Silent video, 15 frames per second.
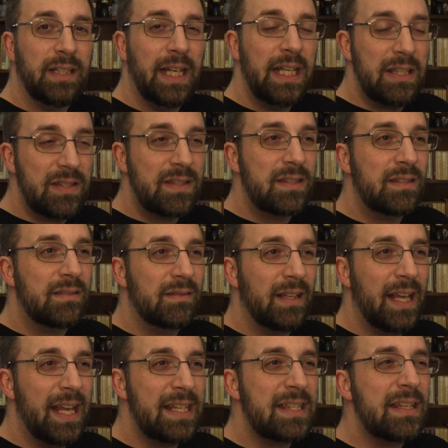It's
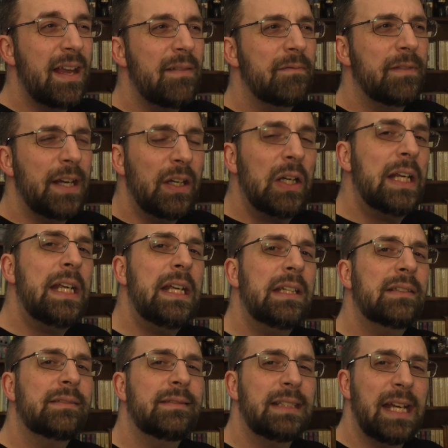it's a
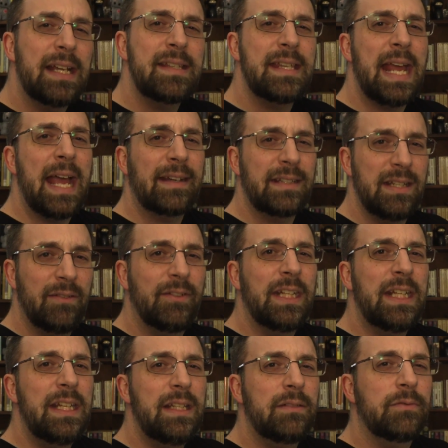very nice
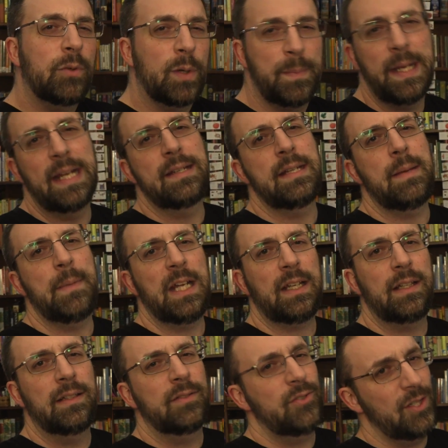activity for a
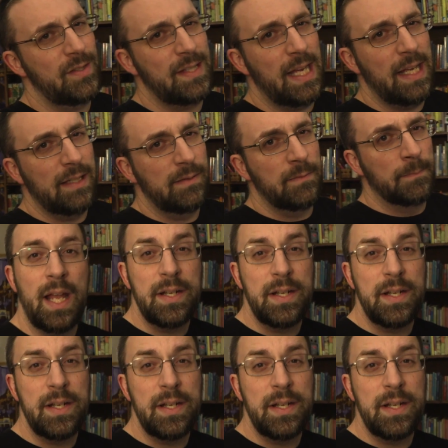pandemic, just saying.